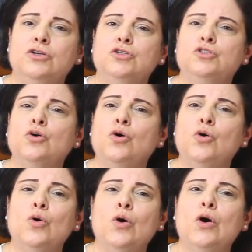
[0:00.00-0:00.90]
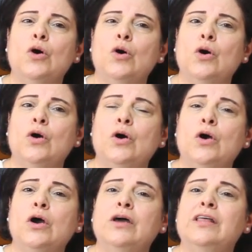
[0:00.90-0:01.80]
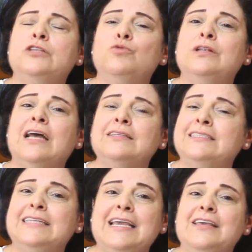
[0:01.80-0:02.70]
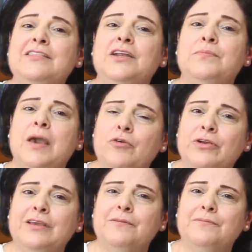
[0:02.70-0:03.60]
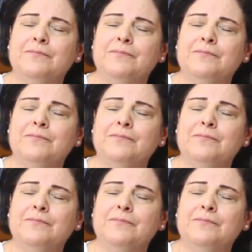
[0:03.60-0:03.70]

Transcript: so it will not stay in their memory.